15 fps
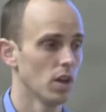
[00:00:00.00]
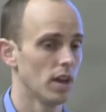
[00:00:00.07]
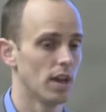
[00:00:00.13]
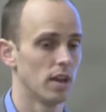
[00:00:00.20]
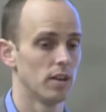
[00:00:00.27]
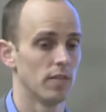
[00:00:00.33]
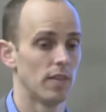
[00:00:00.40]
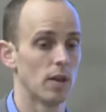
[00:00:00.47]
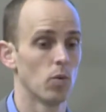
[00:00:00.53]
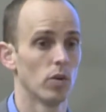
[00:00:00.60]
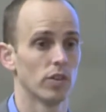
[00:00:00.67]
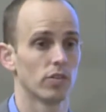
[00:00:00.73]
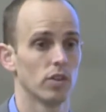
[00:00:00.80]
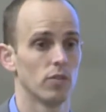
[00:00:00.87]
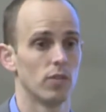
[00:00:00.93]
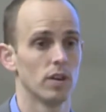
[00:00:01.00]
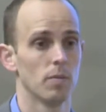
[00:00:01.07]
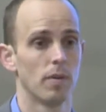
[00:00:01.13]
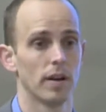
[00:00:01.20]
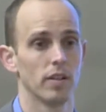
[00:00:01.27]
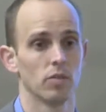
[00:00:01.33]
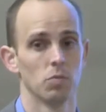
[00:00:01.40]
and they want to see if
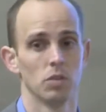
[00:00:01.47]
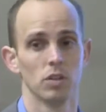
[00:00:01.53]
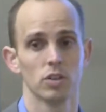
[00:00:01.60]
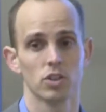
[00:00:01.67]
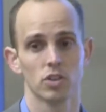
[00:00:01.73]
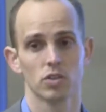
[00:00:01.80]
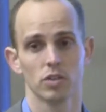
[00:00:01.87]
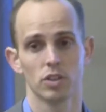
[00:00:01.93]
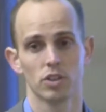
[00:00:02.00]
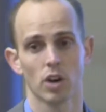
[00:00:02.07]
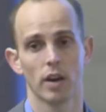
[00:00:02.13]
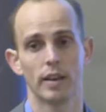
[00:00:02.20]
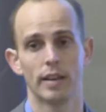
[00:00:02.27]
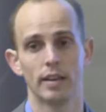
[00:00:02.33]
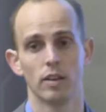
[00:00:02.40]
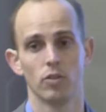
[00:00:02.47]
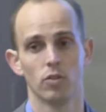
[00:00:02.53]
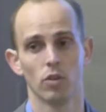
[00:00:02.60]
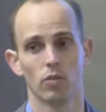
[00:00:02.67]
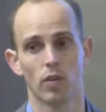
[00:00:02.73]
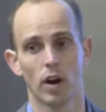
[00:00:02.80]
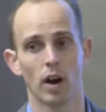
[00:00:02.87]
anybody's maliciously trying to get
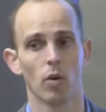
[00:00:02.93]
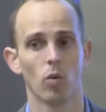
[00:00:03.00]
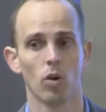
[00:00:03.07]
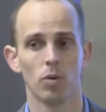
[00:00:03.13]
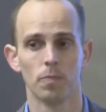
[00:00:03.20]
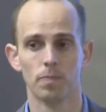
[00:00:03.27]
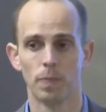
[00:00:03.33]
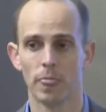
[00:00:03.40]
into a firewall.